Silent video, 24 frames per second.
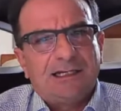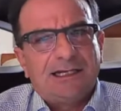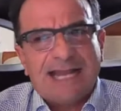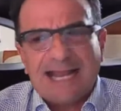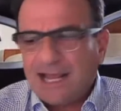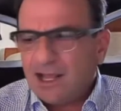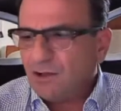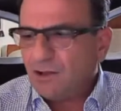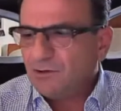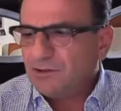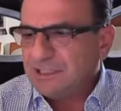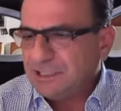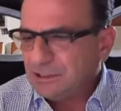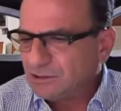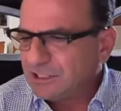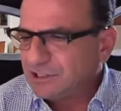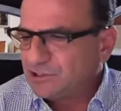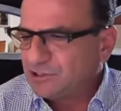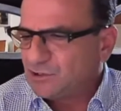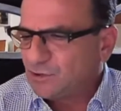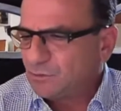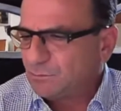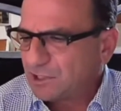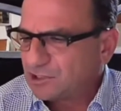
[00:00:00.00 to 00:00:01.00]
now nearly
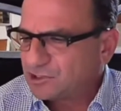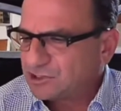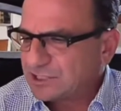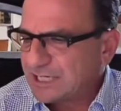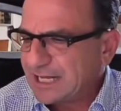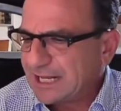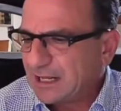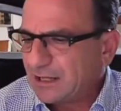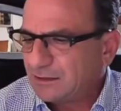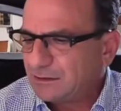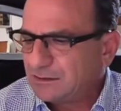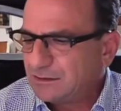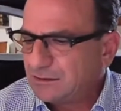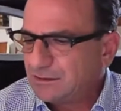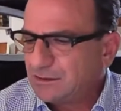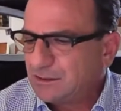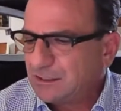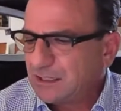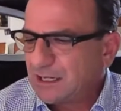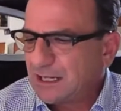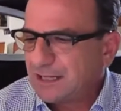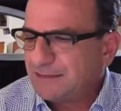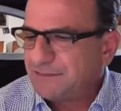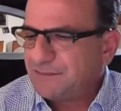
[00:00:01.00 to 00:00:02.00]
2 months out,
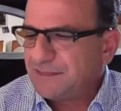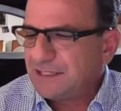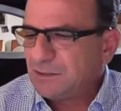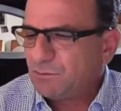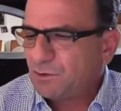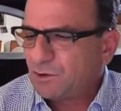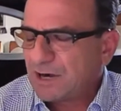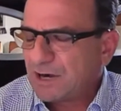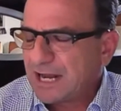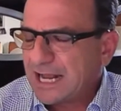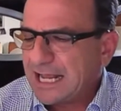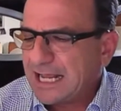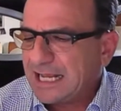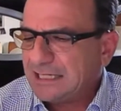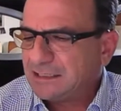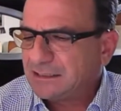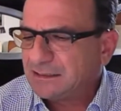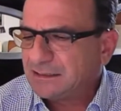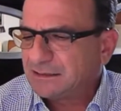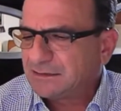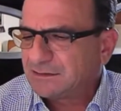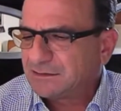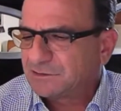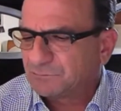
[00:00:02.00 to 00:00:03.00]
I think we're at
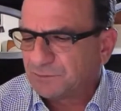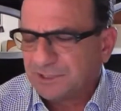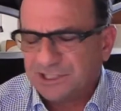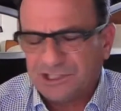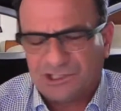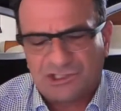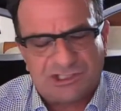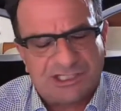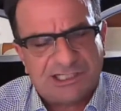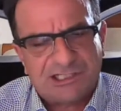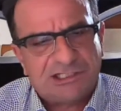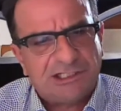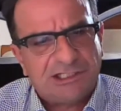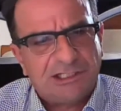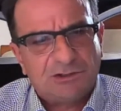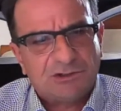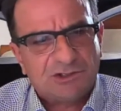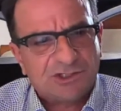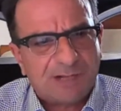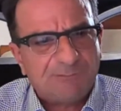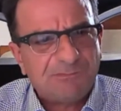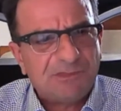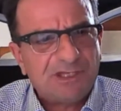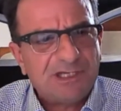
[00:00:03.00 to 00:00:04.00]
360 or
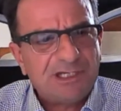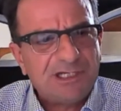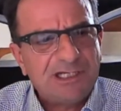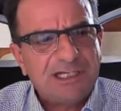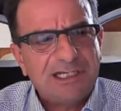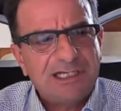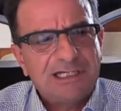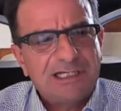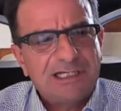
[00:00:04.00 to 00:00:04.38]
something.